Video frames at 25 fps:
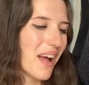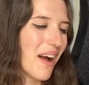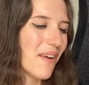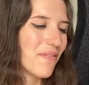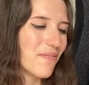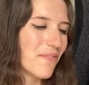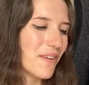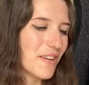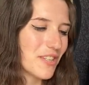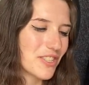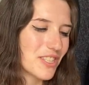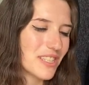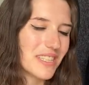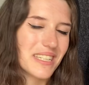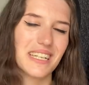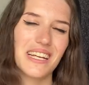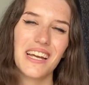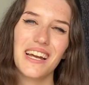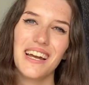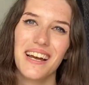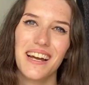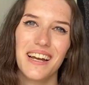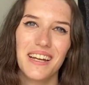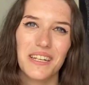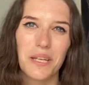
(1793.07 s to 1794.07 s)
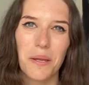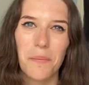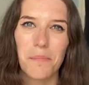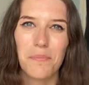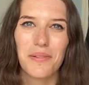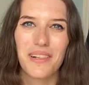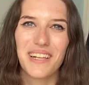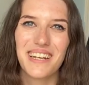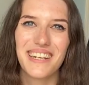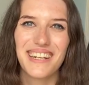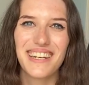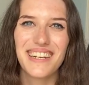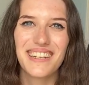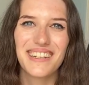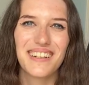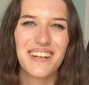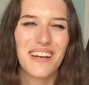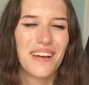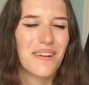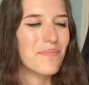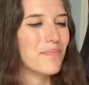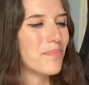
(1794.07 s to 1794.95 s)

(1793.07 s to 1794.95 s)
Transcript: officially complete it,